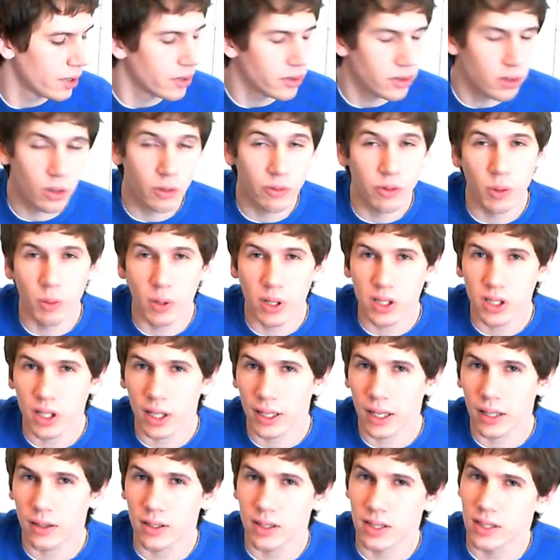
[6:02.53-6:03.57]
So if you want to
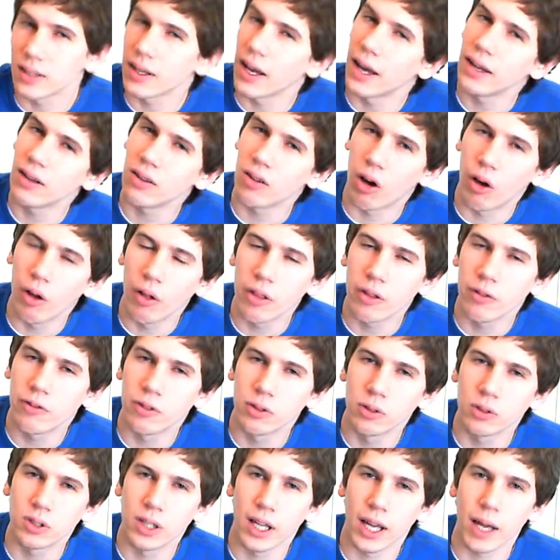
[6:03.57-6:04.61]
check out the site, all the
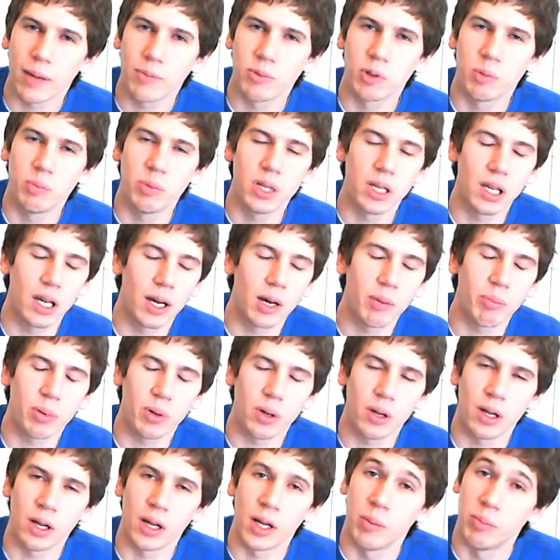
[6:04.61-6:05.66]
full tabs will be up,
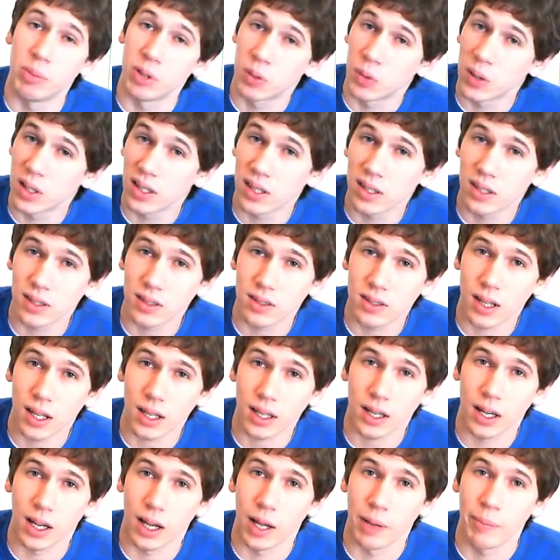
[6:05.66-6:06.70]

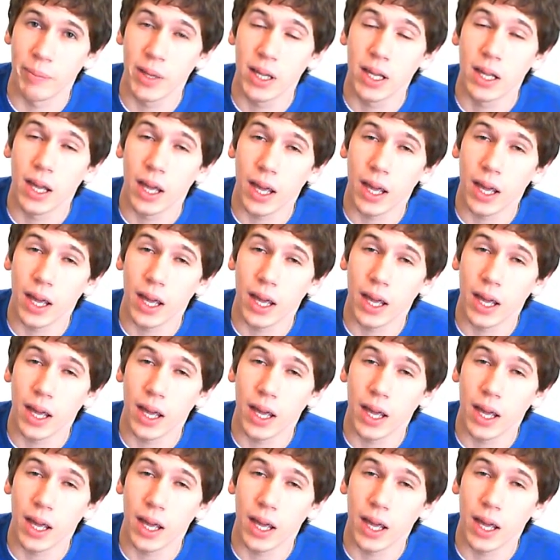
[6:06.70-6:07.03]
betweenthelicks.com.